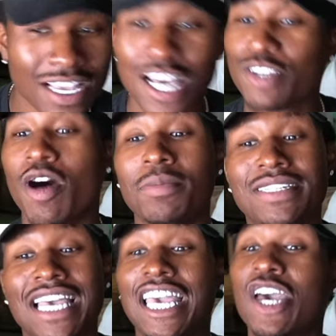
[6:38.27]
So I'm
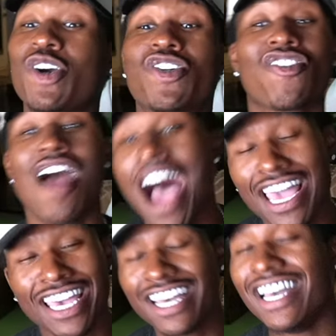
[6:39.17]
sitting here
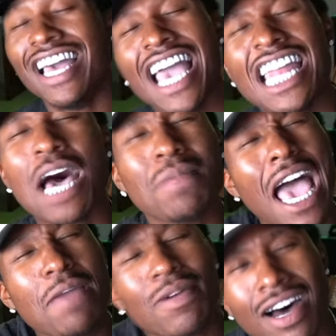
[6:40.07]
crying, and I'm
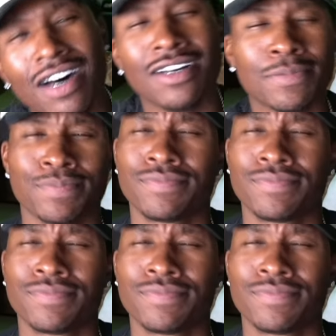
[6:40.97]
like, bro,